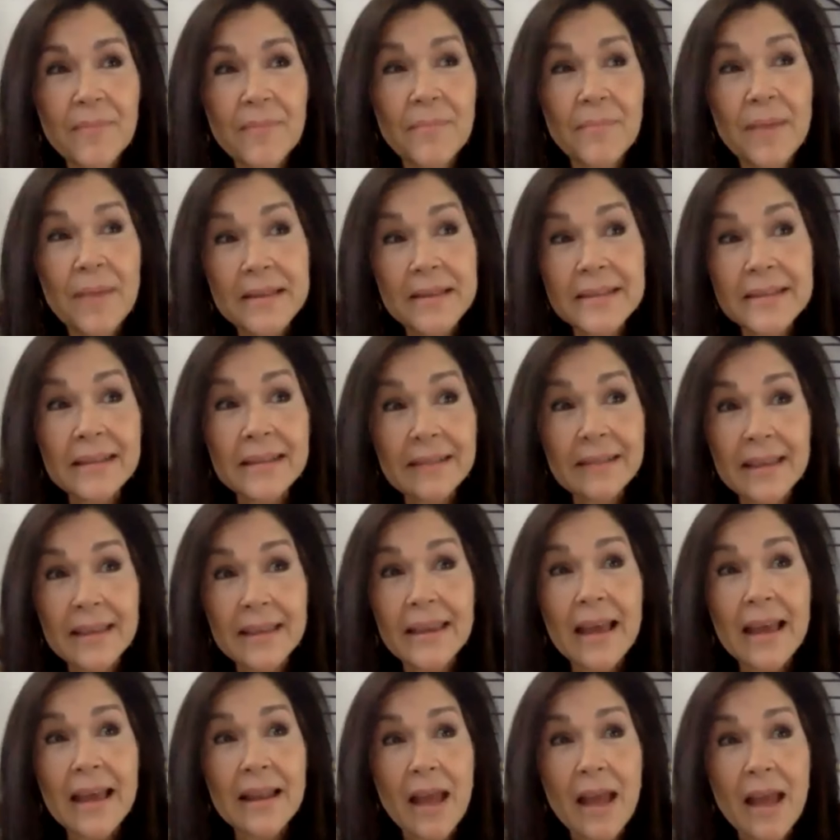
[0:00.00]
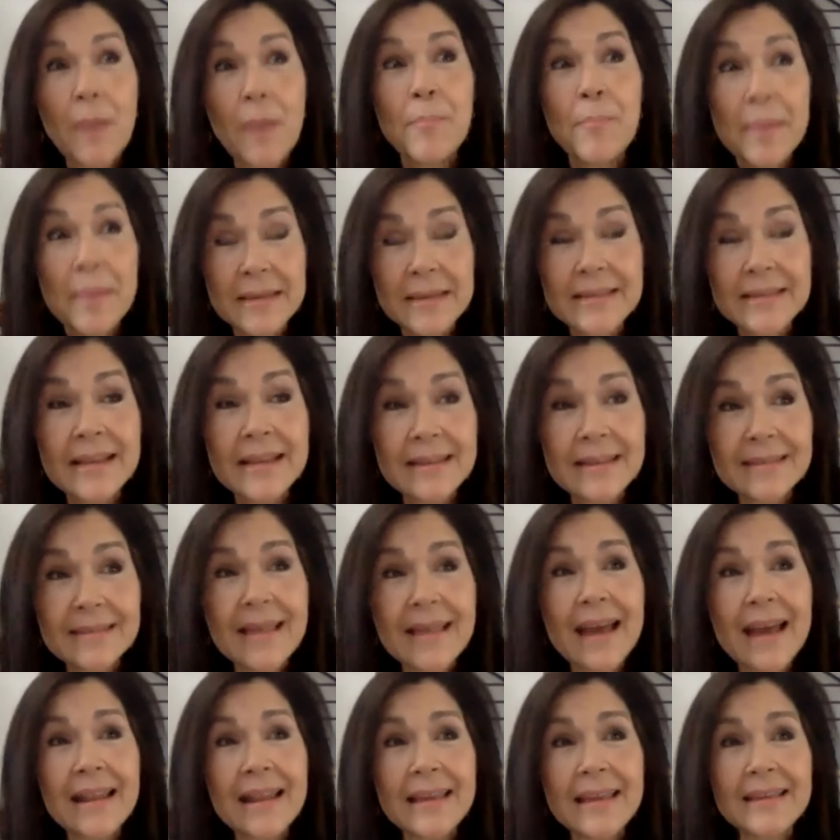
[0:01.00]
basically a business
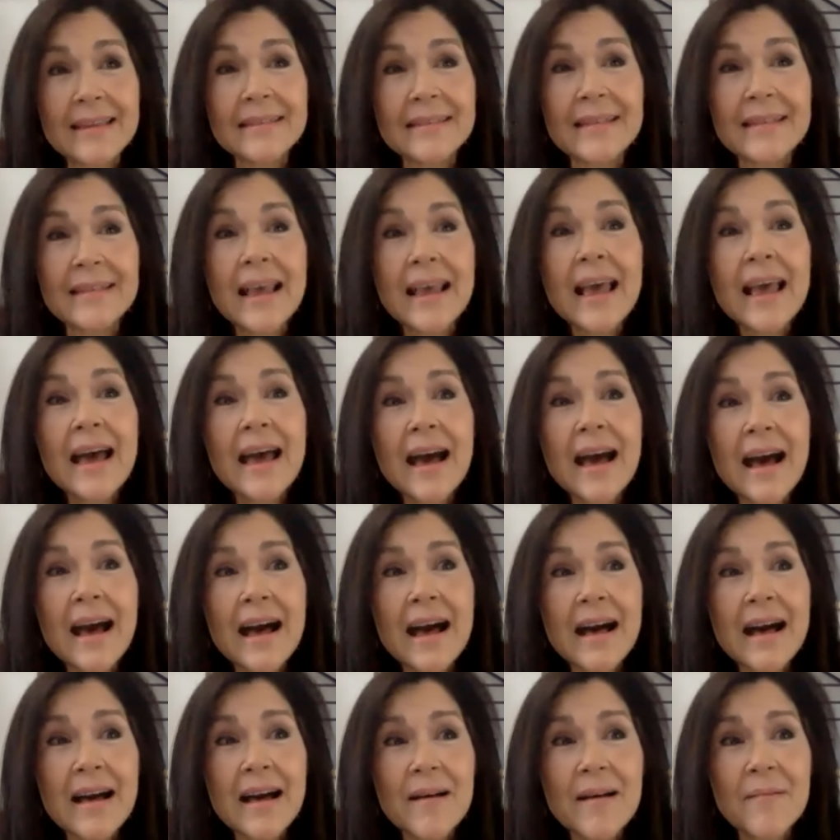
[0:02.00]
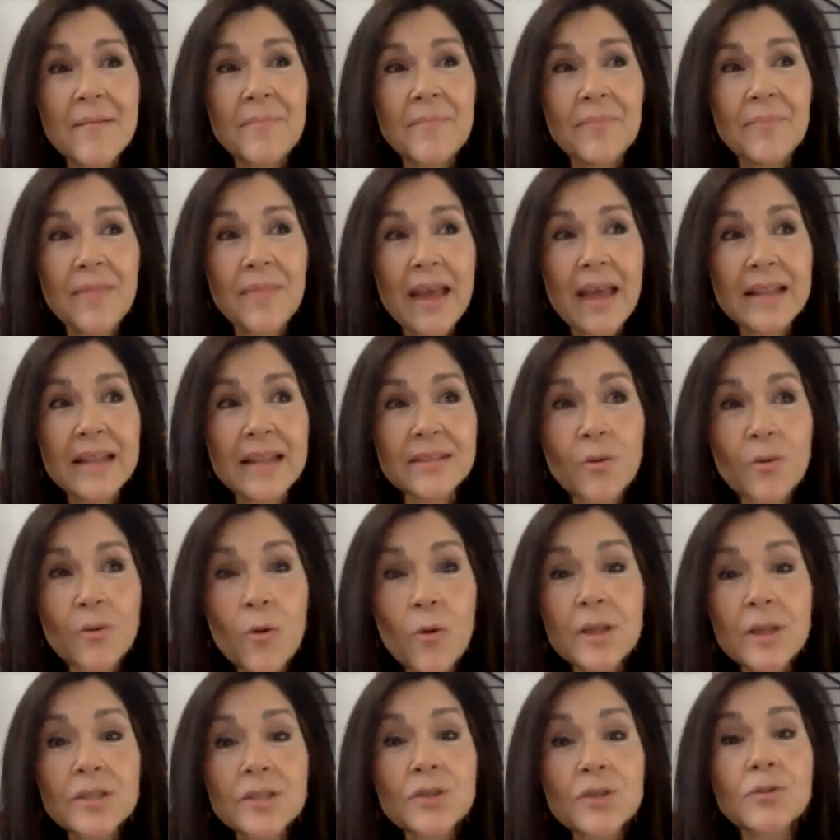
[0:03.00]
that is um, that is
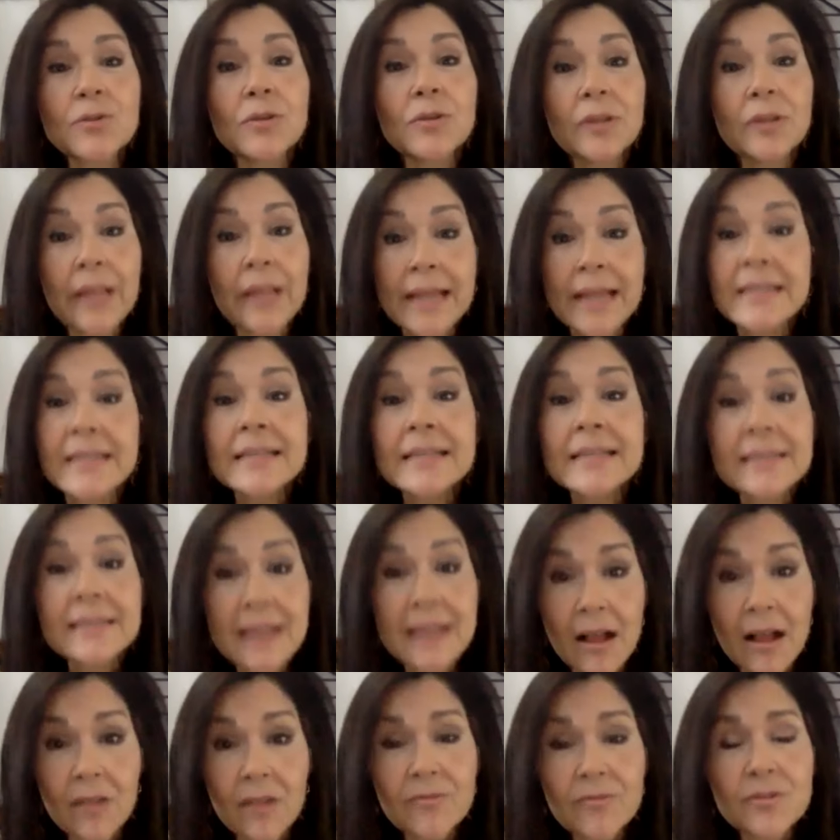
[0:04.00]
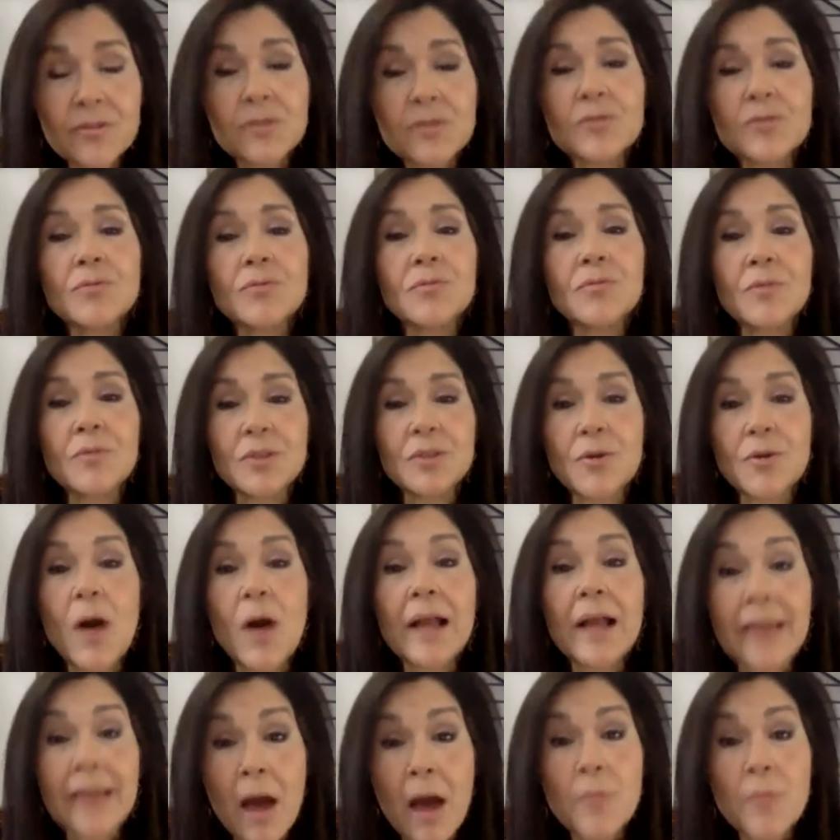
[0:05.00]
going to lend itself to to
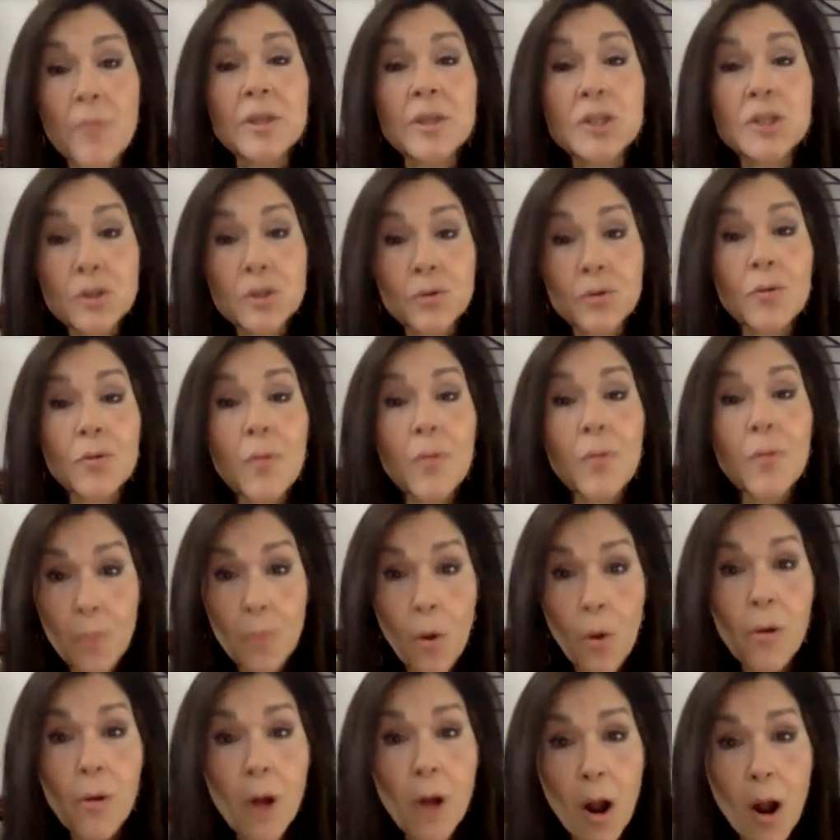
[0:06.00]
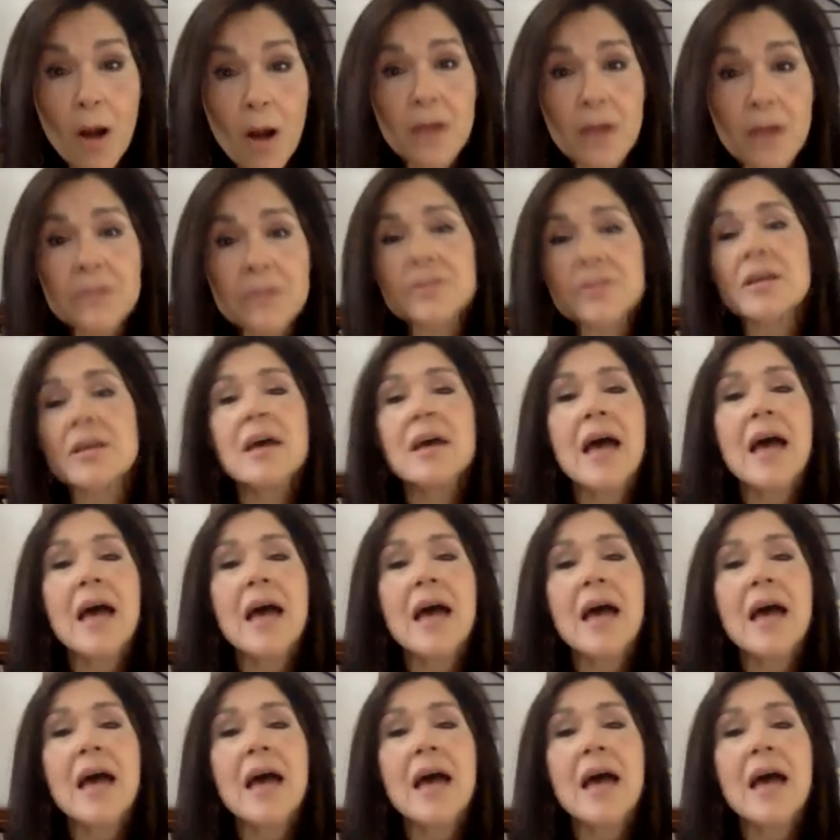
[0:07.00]
allow me to do more art